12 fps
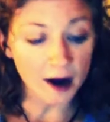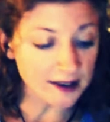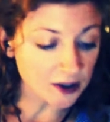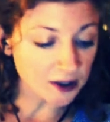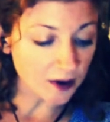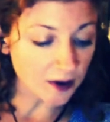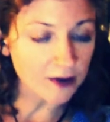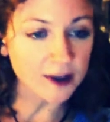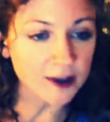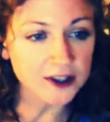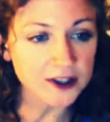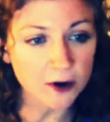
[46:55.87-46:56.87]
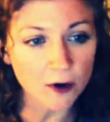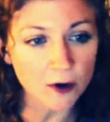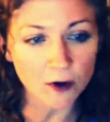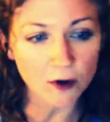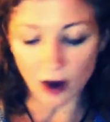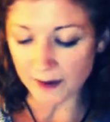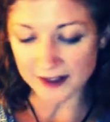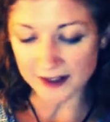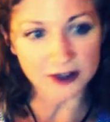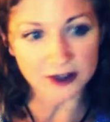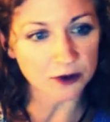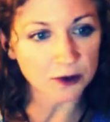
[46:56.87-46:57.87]
So in the voice. So coming
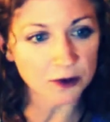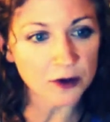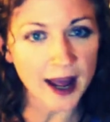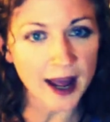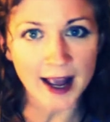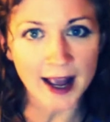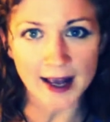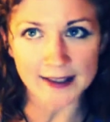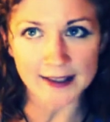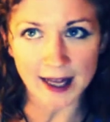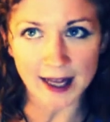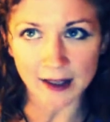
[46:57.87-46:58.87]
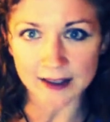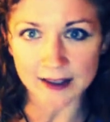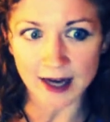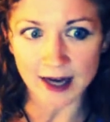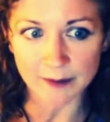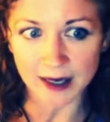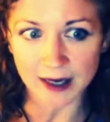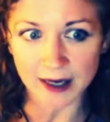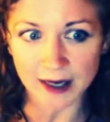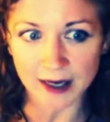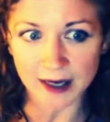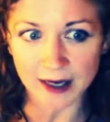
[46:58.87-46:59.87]
soon, a silent animated